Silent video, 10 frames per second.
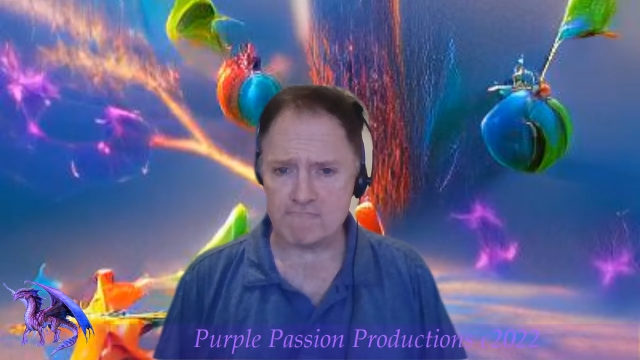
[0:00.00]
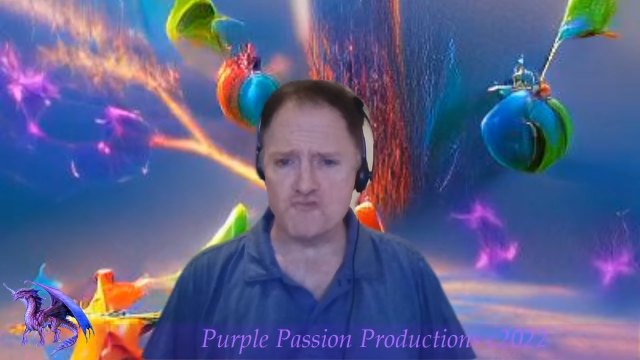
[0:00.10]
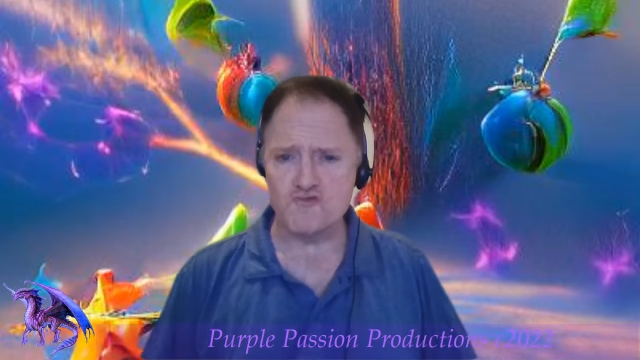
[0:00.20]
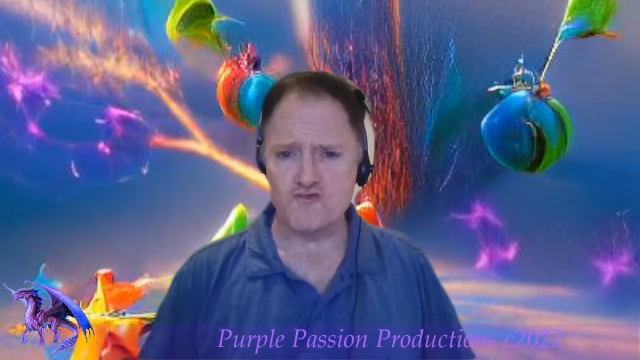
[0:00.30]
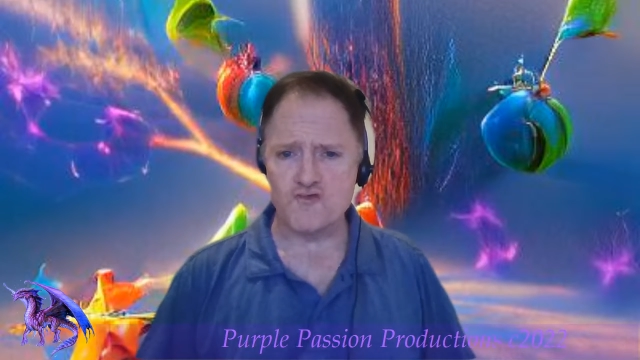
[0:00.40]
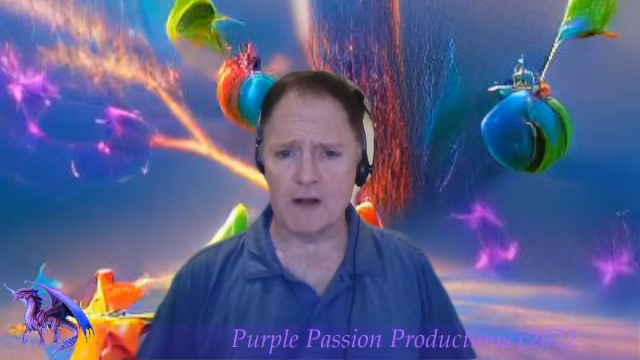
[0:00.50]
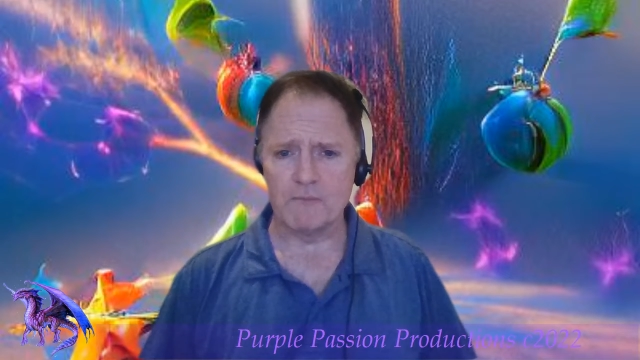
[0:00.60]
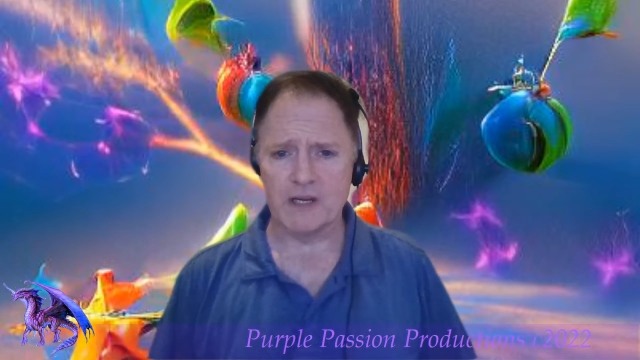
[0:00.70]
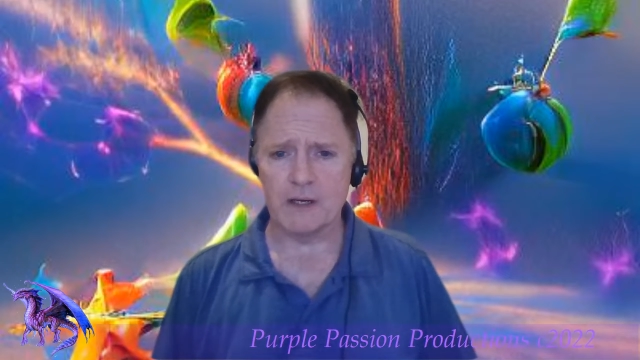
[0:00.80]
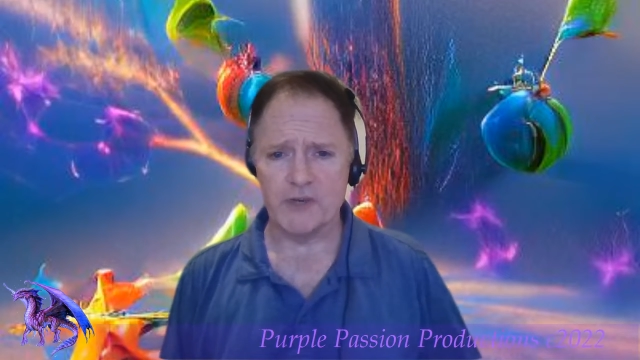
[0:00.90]
ooh, I'm
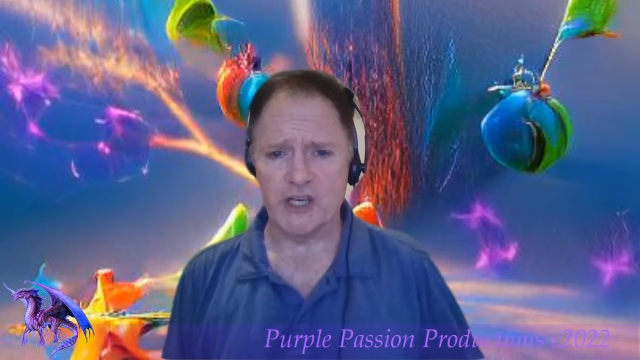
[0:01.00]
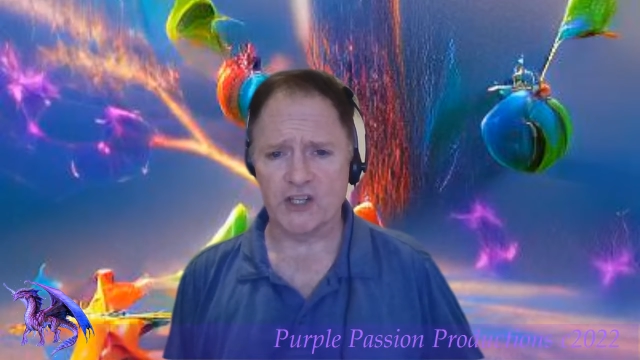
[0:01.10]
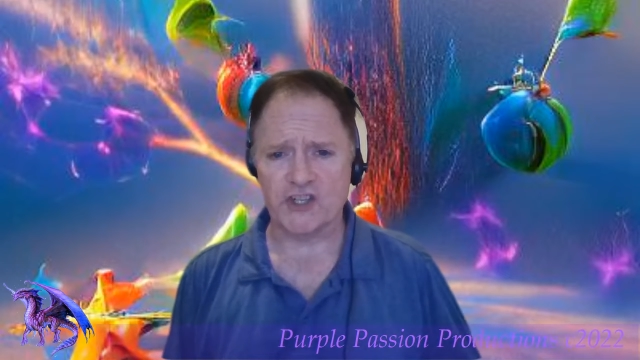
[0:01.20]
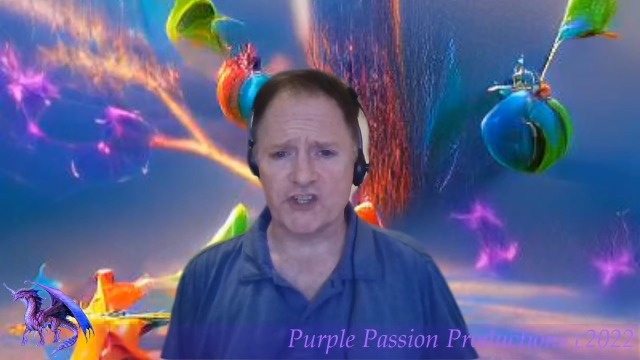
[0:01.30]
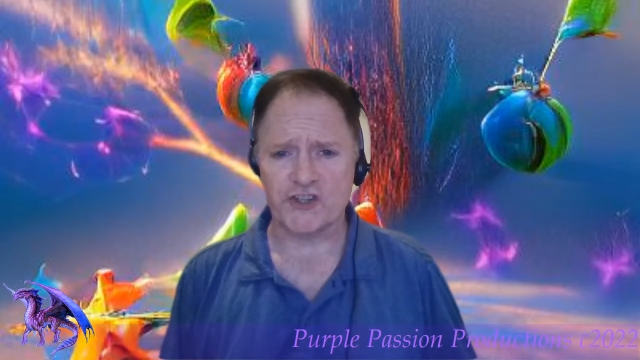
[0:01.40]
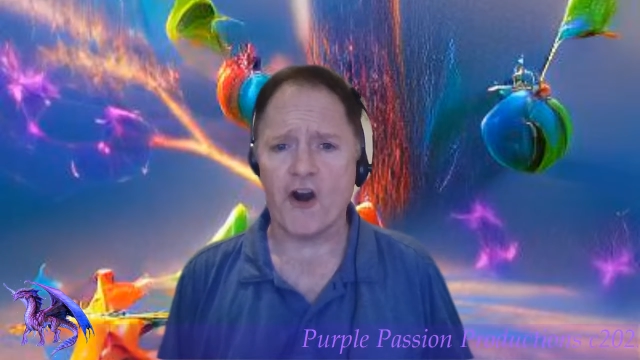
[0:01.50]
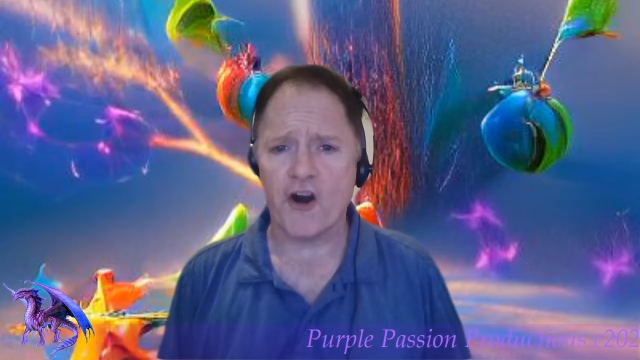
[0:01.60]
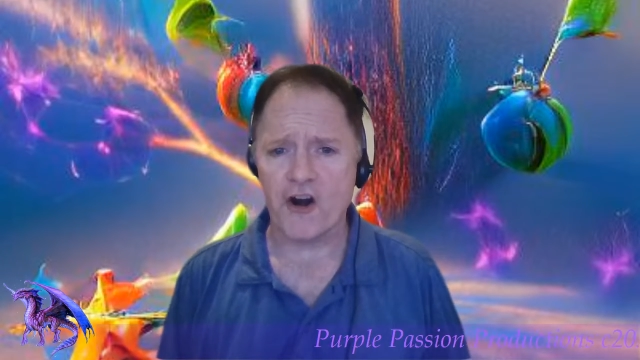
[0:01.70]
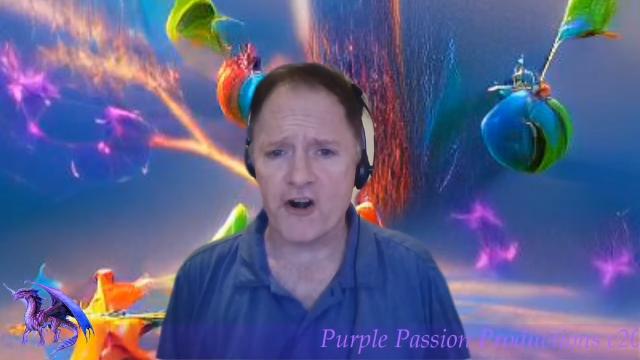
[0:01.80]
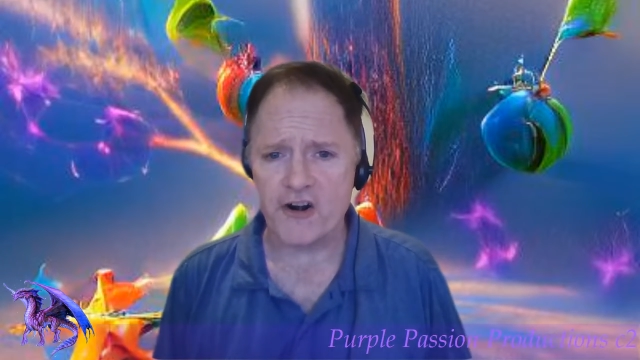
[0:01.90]
going to be a
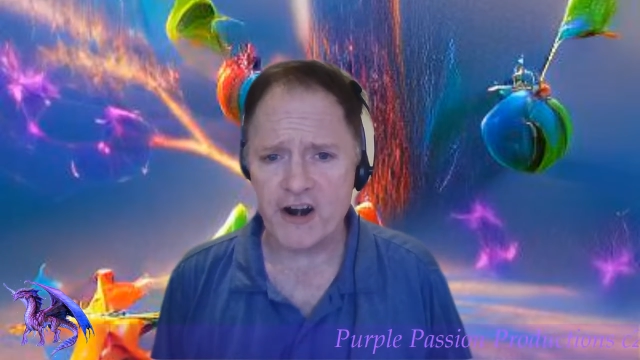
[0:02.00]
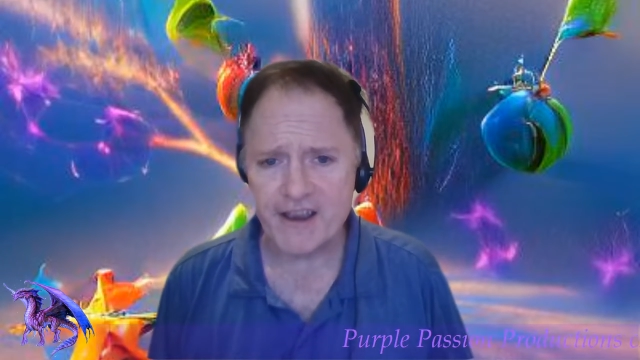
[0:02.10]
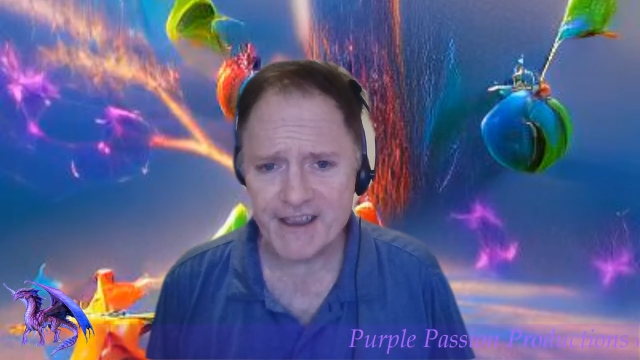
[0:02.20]
star.